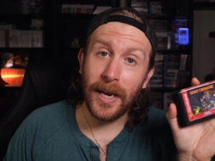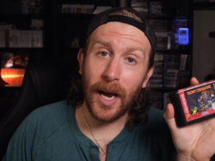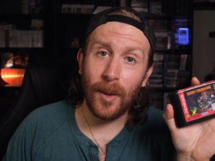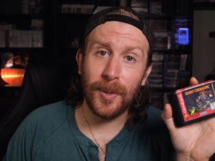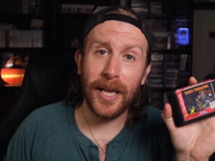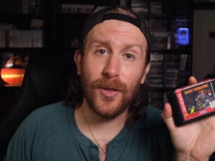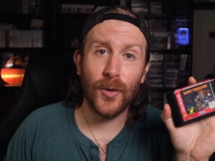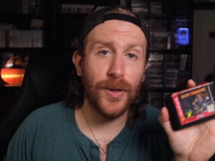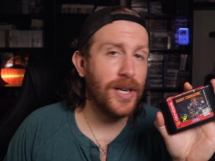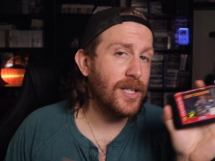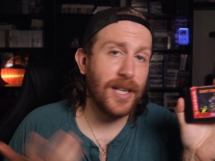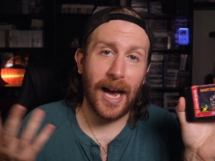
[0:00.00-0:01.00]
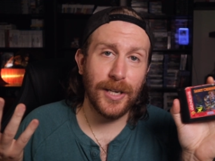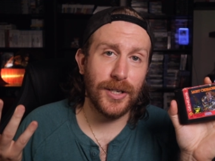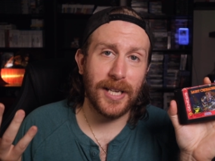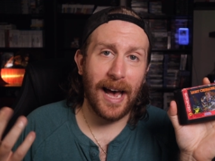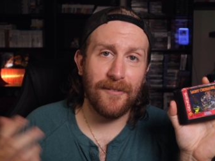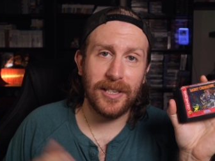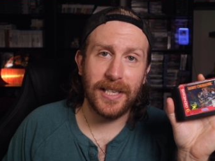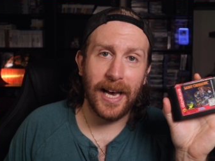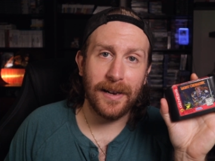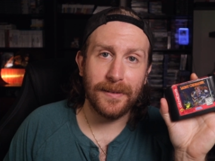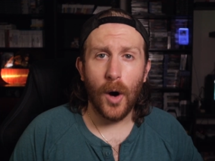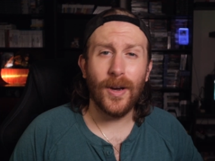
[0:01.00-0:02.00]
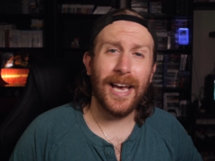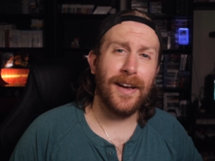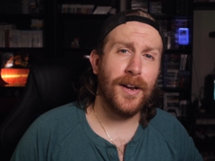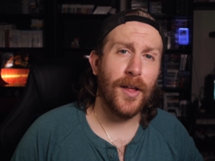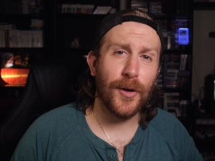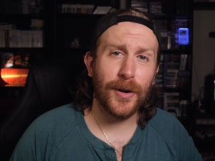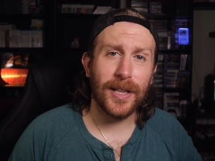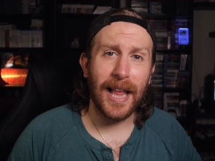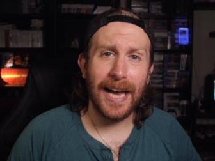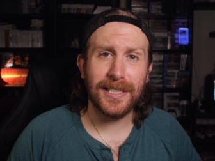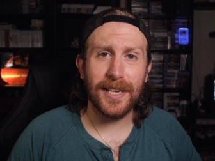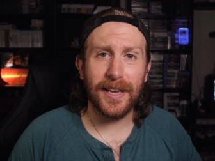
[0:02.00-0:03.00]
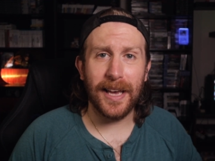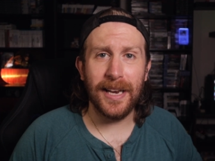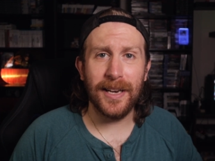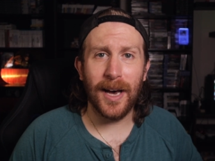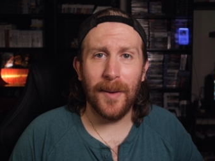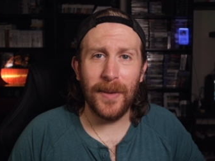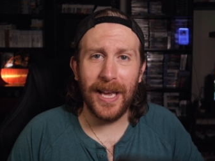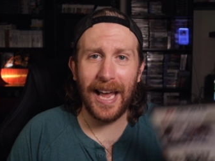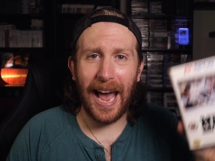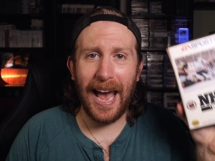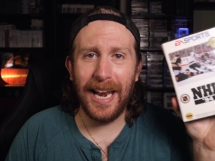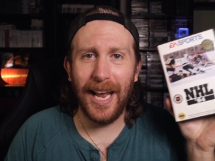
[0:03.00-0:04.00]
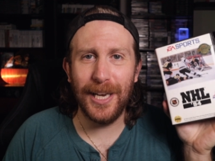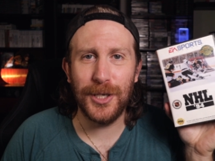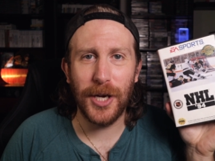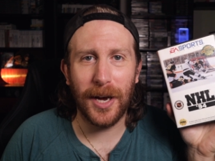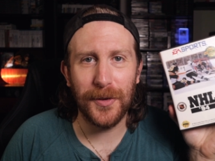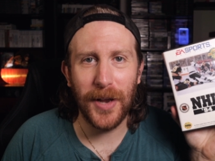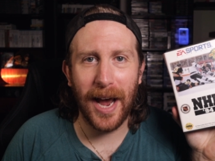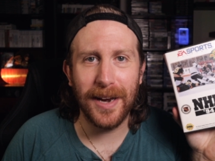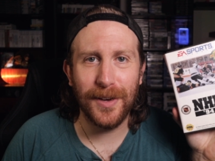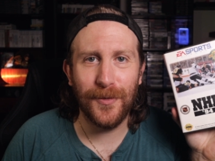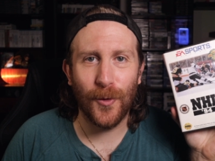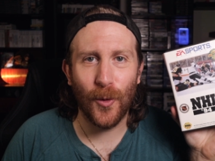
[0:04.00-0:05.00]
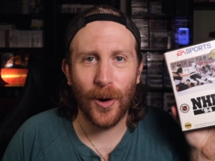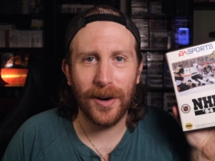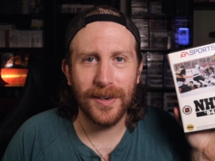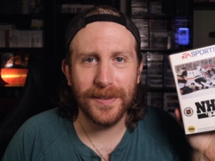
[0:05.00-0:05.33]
day I'll play through this, I just haven't yet. Okay, another classic incoming, NHL 94.